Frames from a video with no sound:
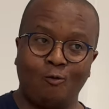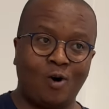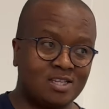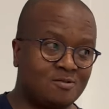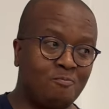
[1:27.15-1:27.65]

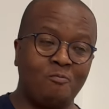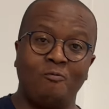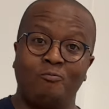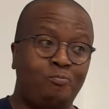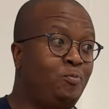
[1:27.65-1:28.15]
was
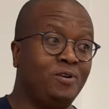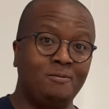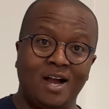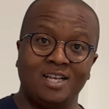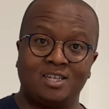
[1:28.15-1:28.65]
pretty
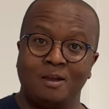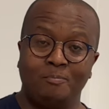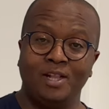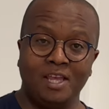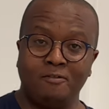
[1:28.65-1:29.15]
much
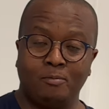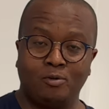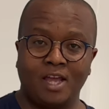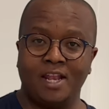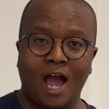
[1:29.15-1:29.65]
believable
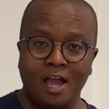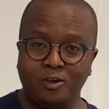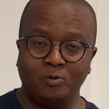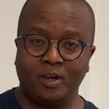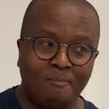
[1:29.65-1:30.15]
and
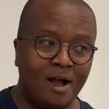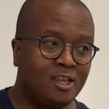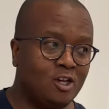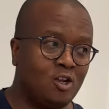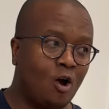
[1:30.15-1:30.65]
accurate.
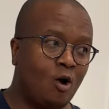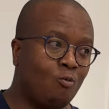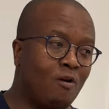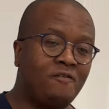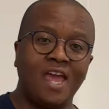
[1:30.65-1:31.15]
But, you know,
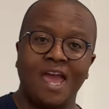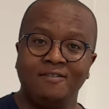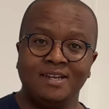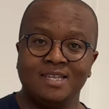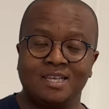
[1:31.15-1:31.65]
with the
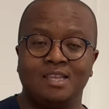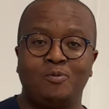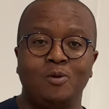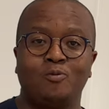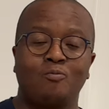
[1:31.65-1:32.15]
evidence that the
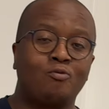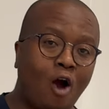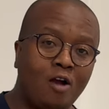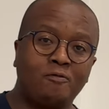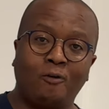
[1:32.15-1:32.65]
people
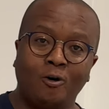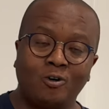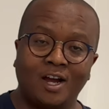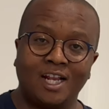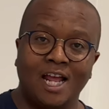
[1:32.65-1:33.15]
brought
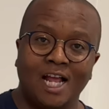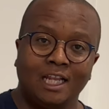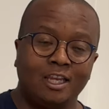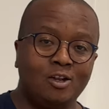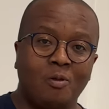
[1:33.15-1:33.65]
forward,
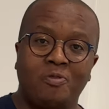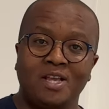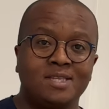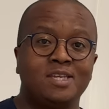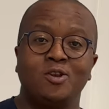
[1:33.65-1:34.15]
you know,
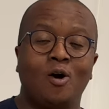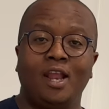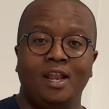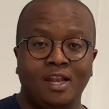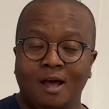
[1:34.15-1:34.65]
things did not
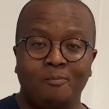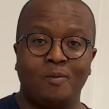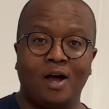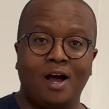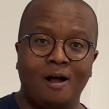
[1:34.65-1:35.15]
end up
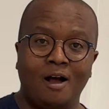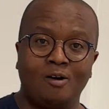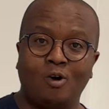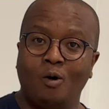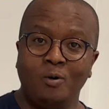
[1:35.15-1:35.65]

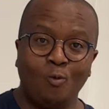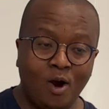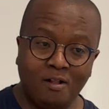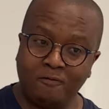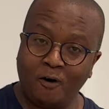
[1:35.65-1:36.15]
going
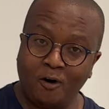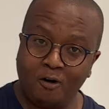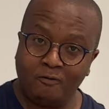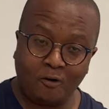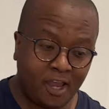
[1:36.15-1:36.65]
well
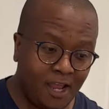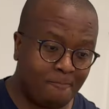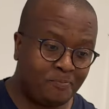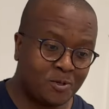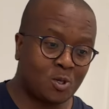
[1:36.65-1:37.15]
for.
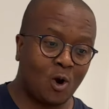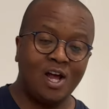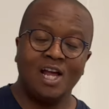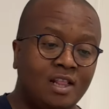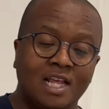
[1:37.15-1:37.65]

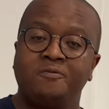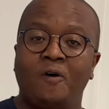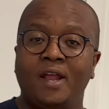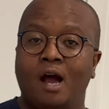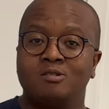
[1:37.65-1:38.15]
So let's
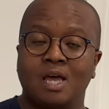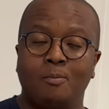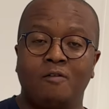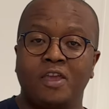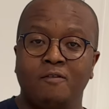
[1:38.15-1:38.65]
find out some
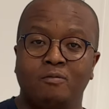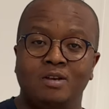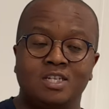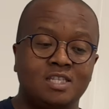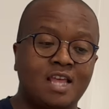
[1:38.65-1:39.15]
of the
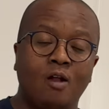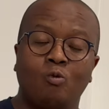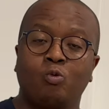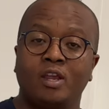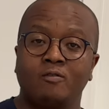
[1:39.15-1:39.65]
information
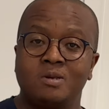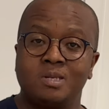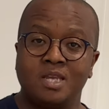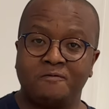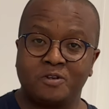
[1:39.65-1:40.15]
that we
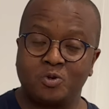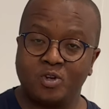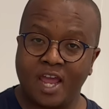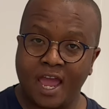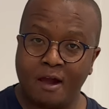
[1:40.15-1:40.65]
received
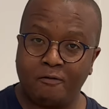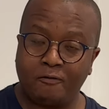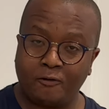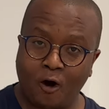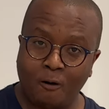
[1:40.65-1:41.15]
today
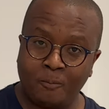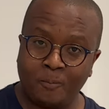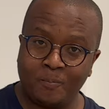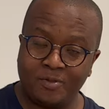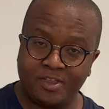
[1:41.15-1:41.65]

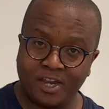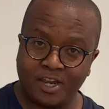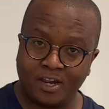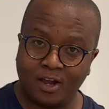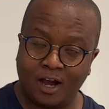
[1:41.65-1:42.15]
from
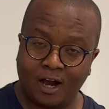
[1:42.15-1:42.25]
the